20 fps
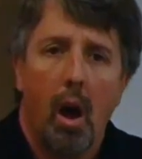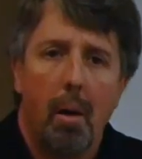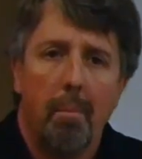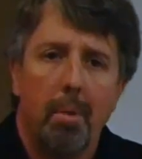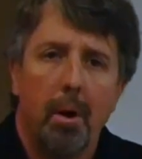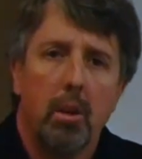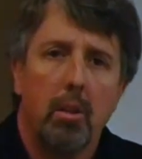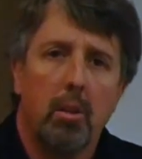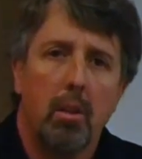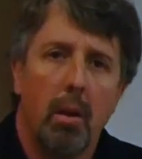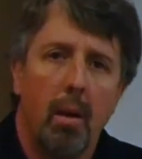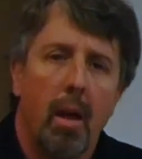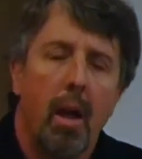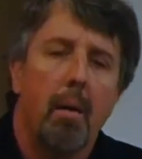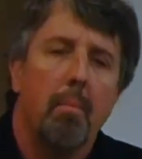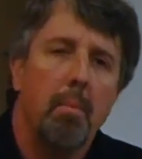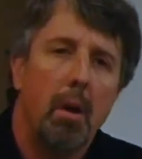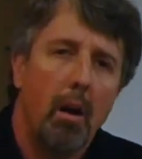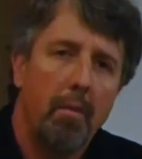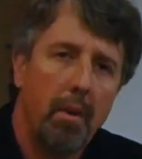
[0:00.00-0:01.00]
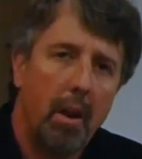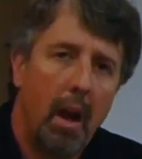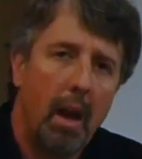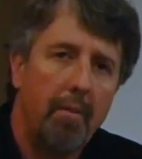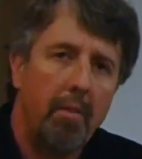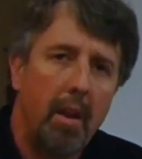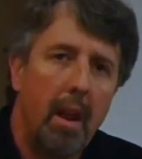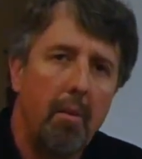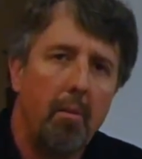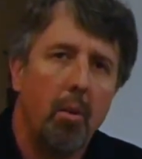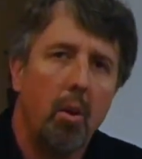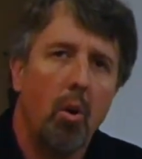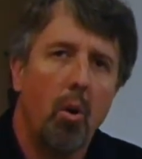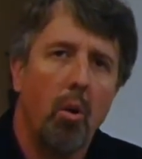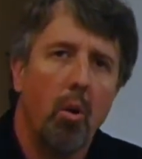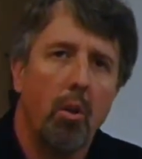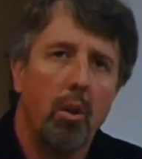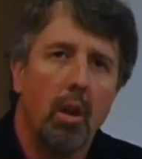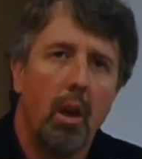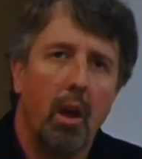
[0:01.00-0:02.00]
Uh, but uh, Melvin hyphen
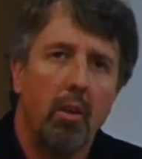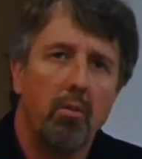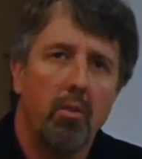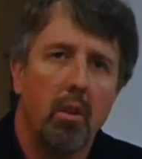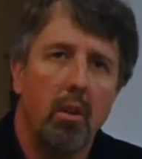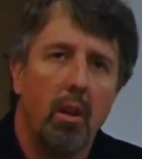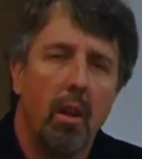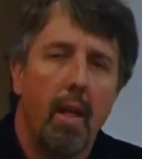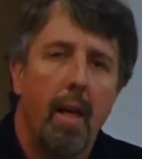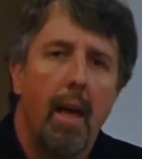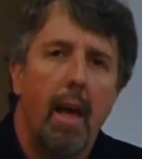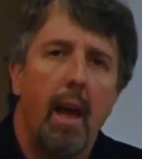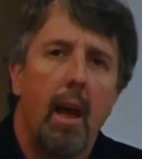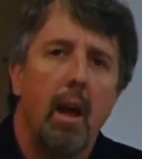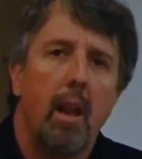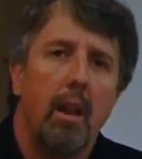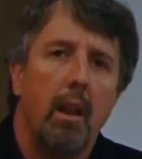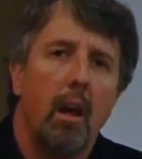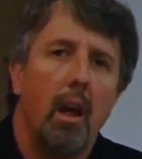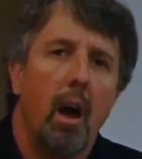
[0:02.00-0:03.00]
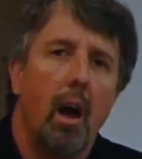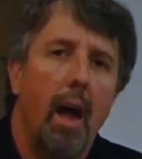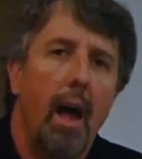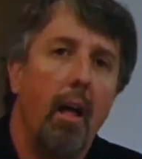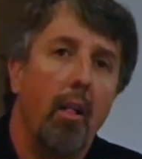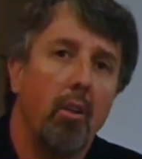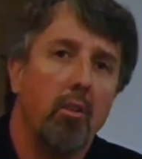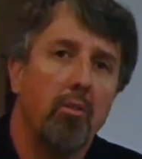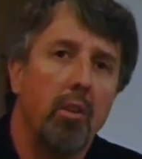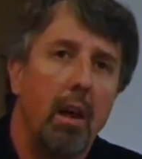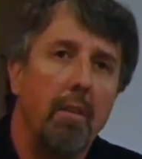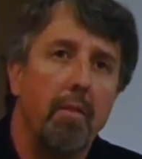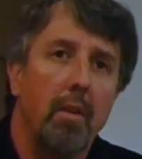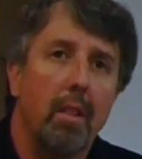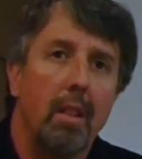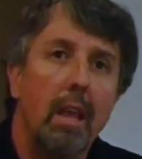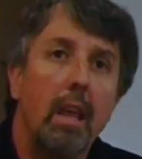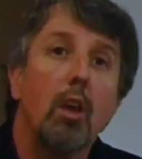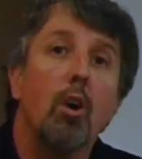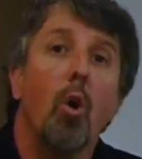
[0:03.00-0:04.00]
Evercole in Augustine, and uh, Alice
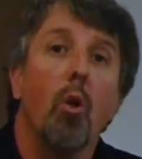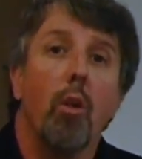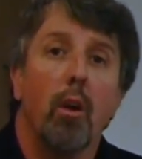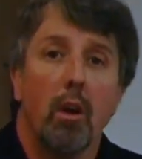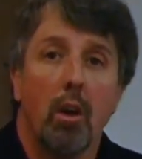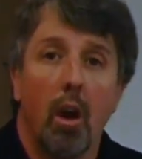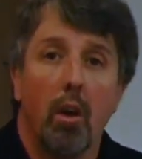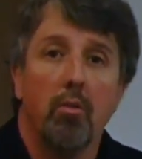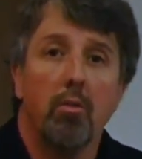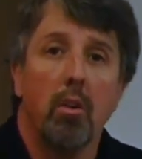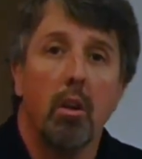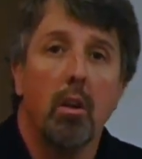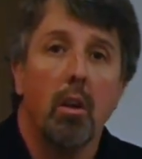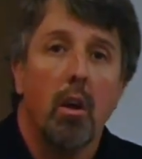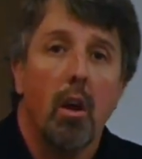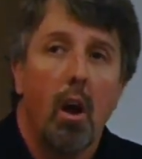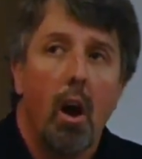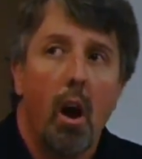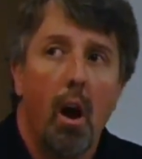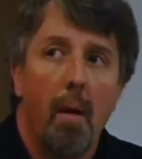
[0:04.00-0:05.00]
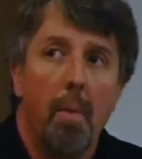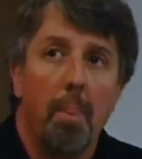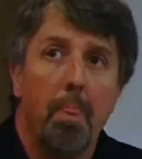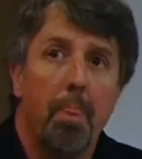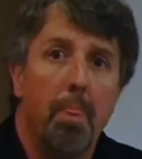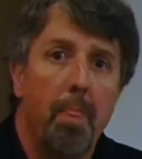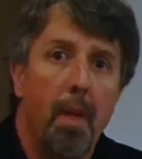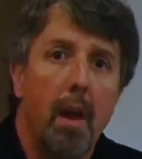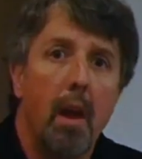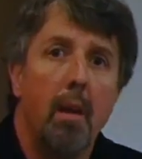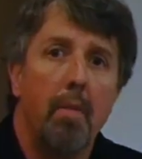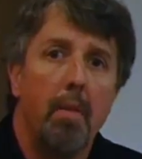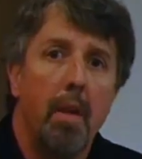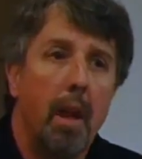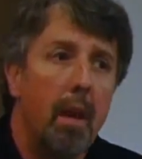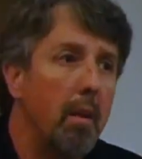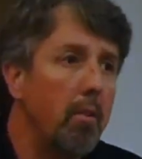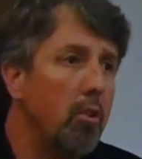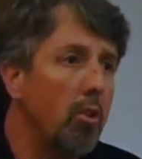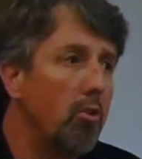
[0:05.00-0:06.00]
Hyphen, Lee Cole, and Dustin, uh, they,
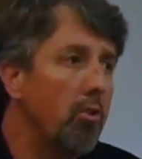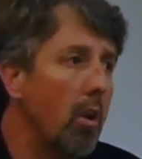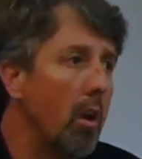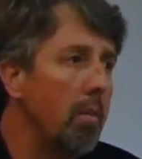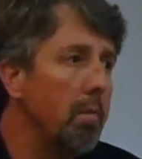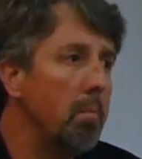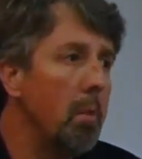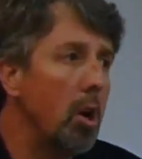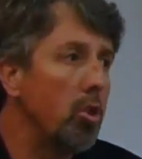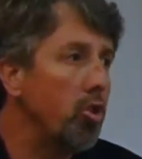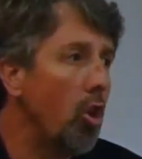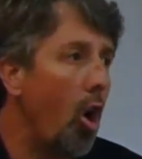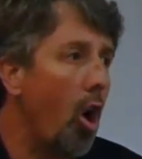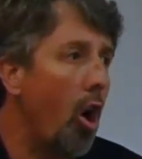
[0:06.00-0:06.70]
they deserve much